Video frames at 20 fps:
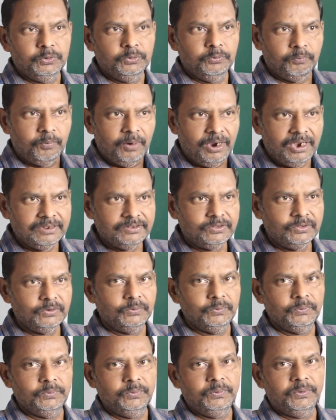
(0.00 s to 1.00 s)
to pass
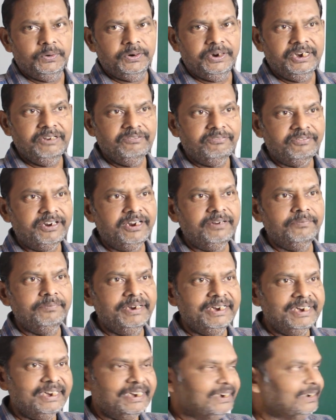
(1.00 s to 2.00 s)
through different
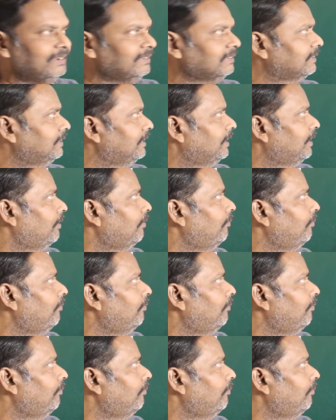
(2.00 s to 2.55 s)
materials,